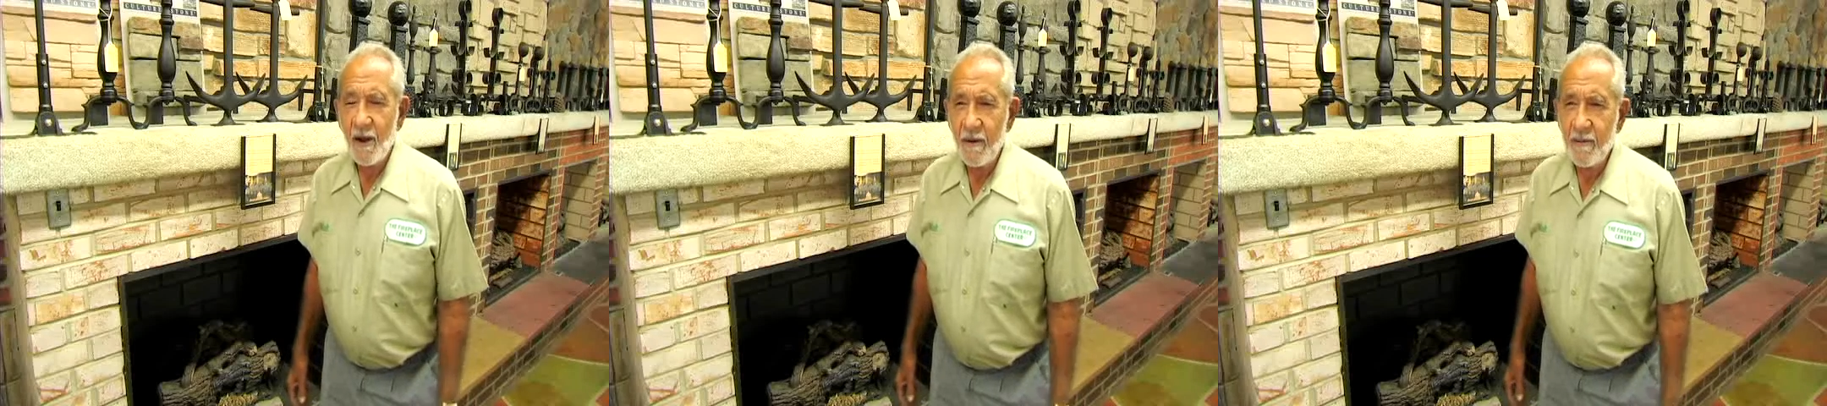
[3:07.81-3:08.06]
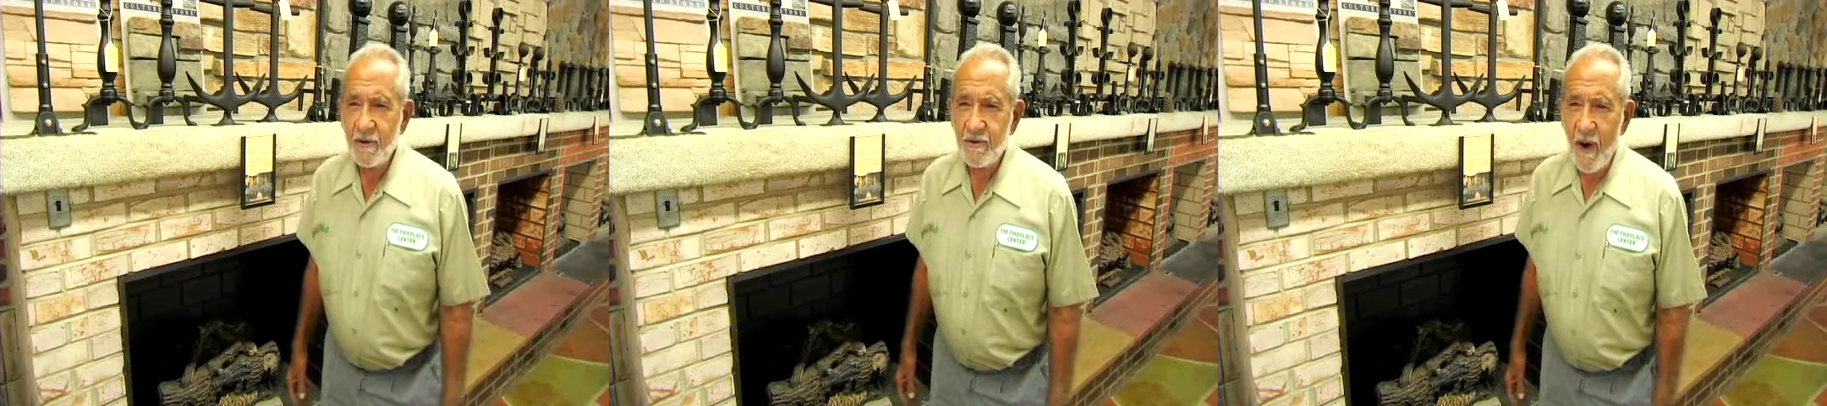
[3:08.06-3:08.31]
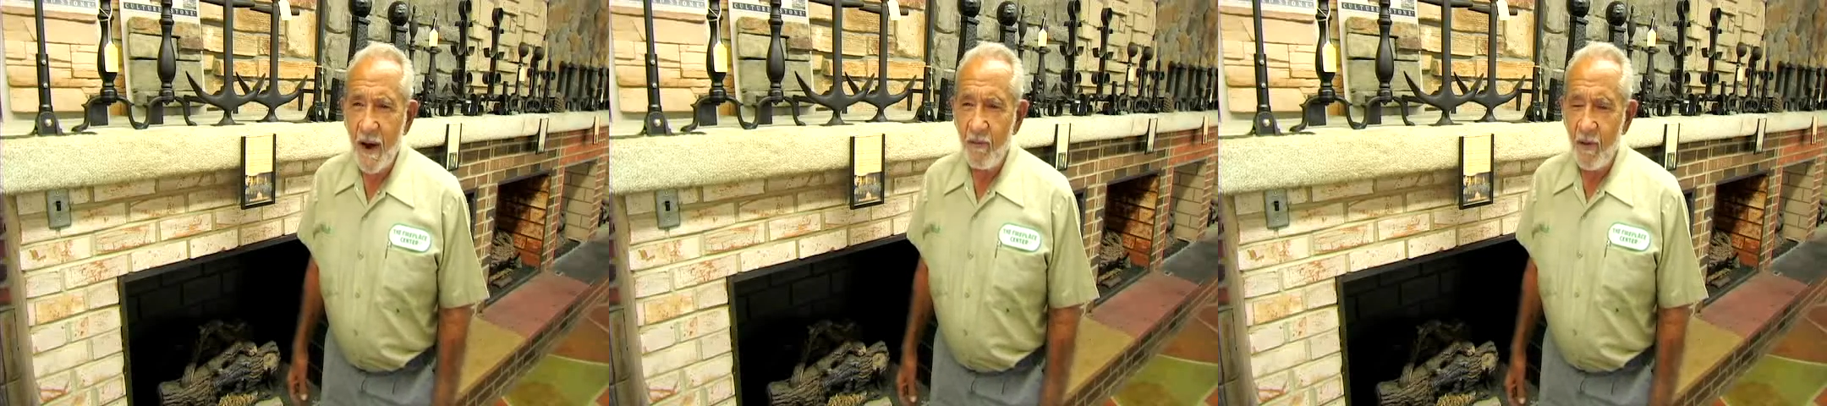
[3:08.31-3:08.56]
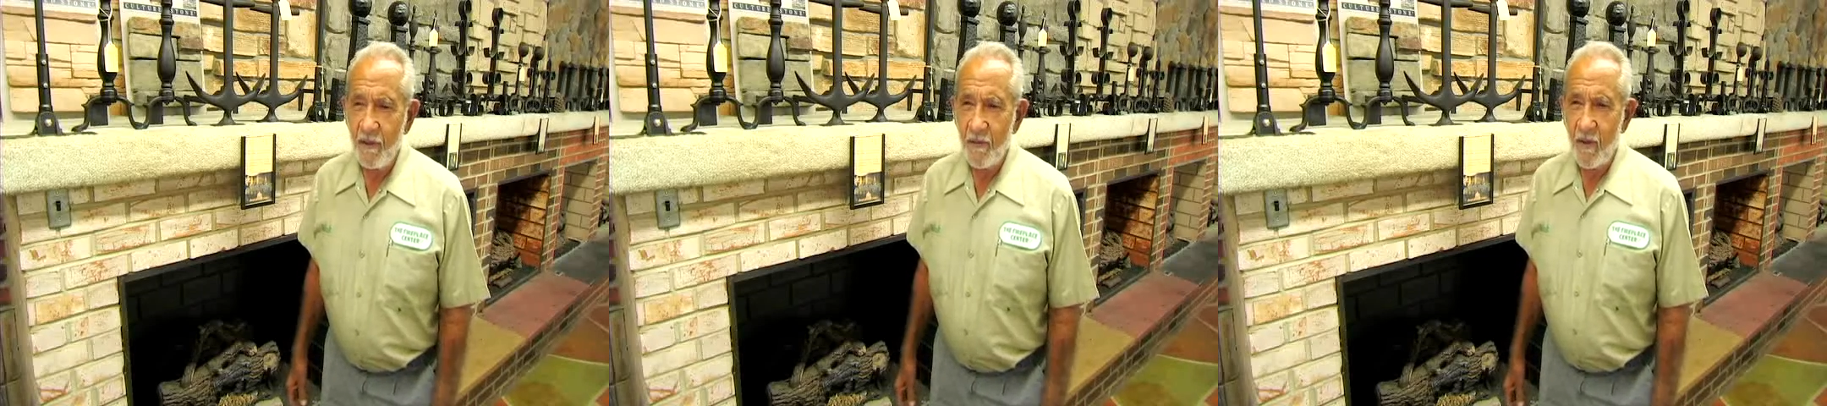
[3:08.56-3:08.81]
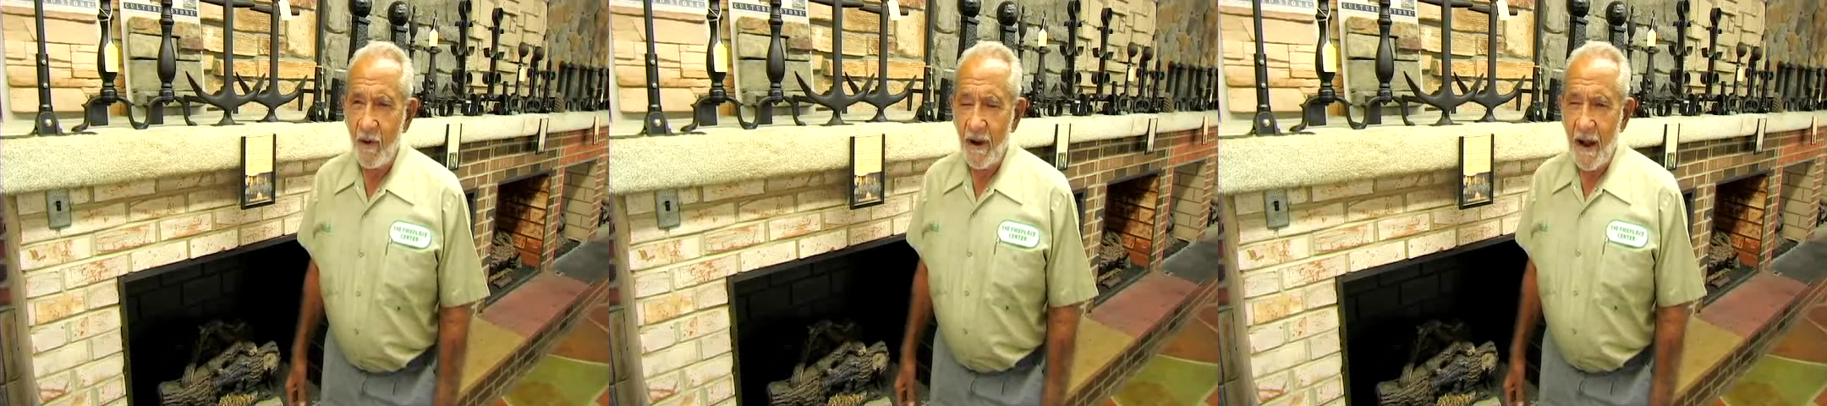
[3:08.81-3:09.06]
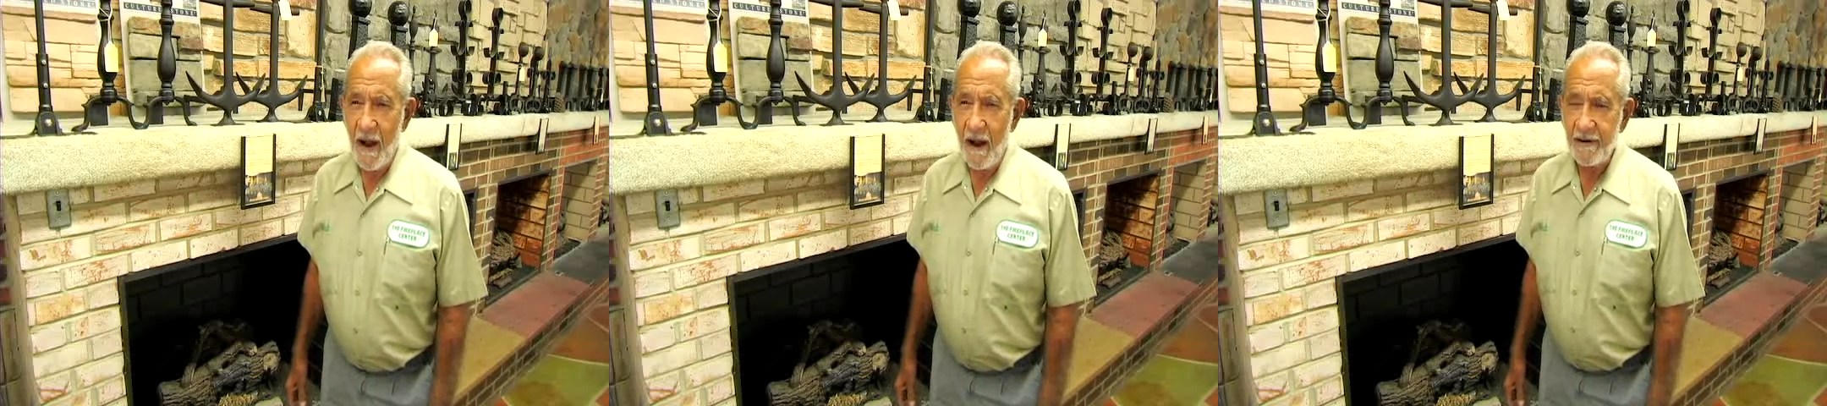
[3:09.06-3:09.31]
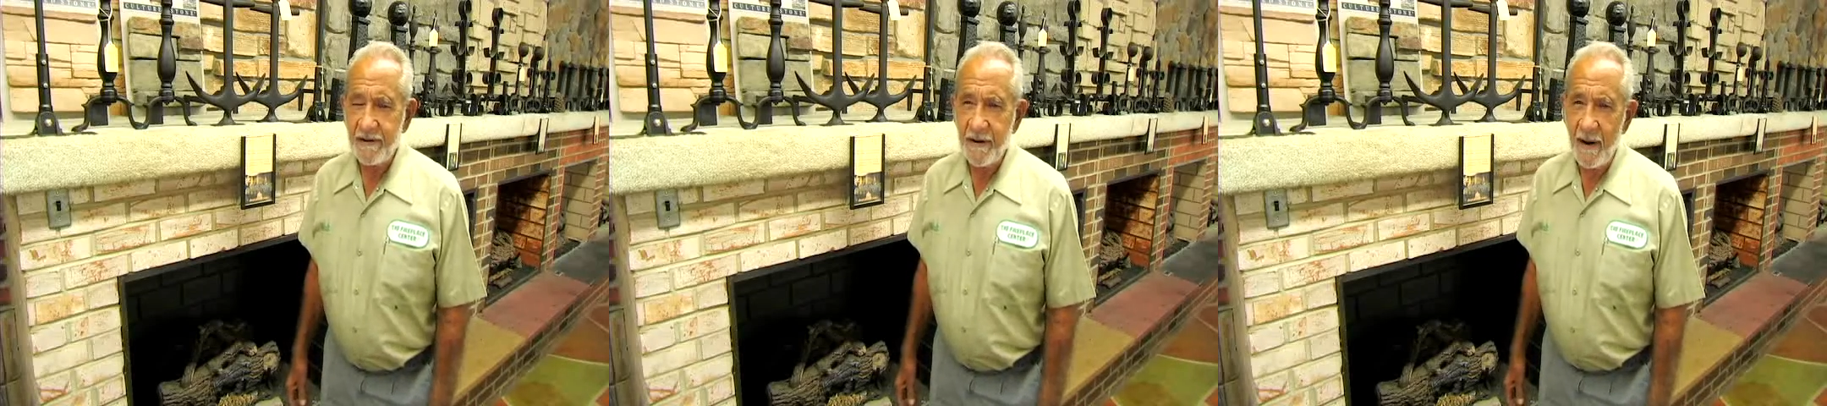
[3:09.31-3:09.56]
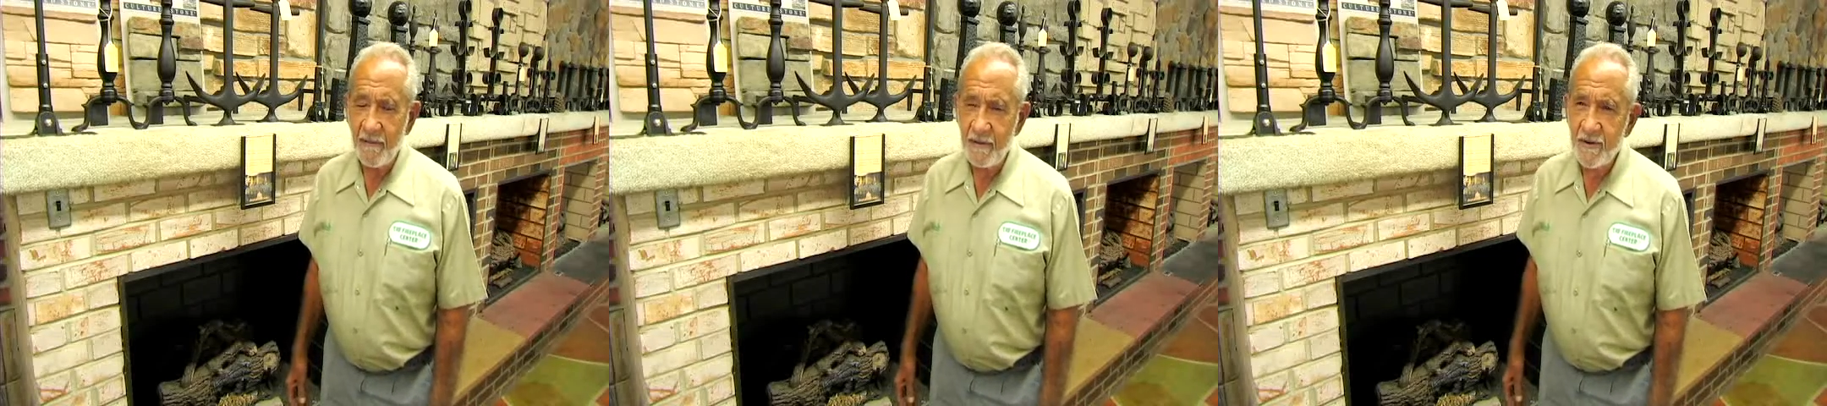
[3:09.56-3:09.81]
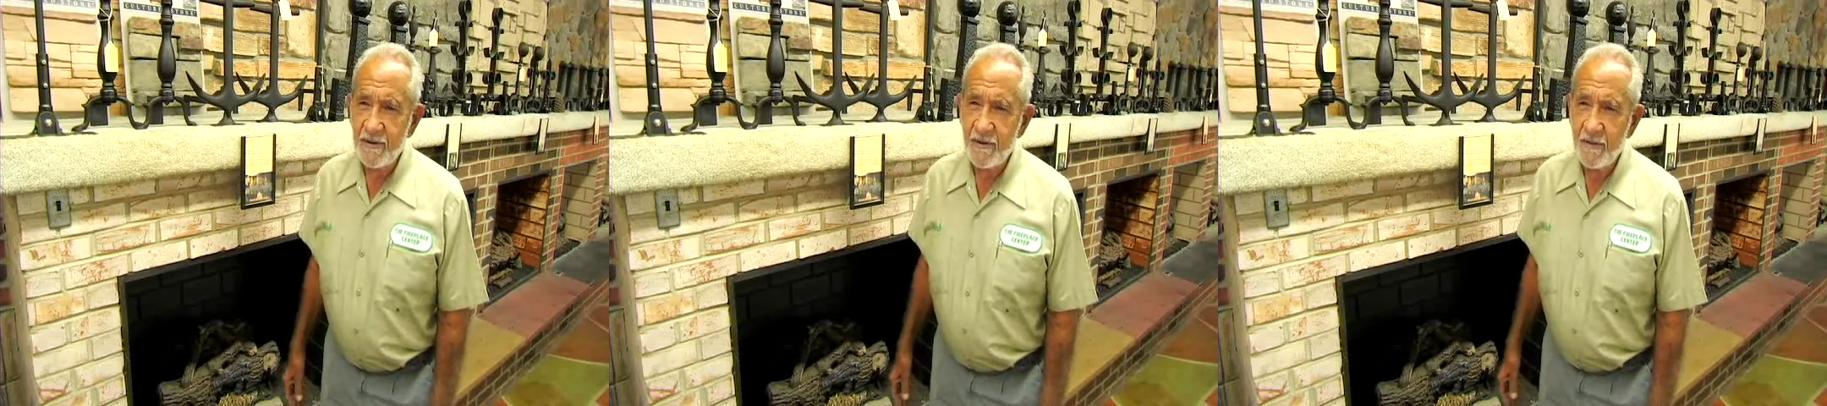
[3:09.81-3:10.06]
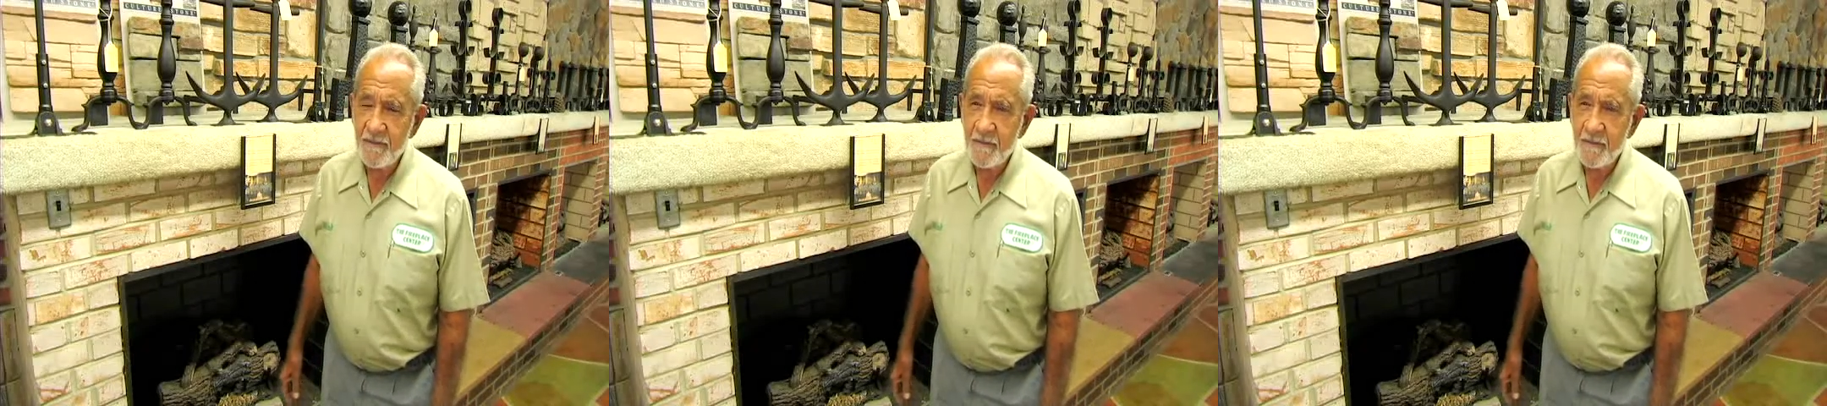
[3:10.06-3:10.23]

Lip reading: let me try one more guy." I said, "I'm just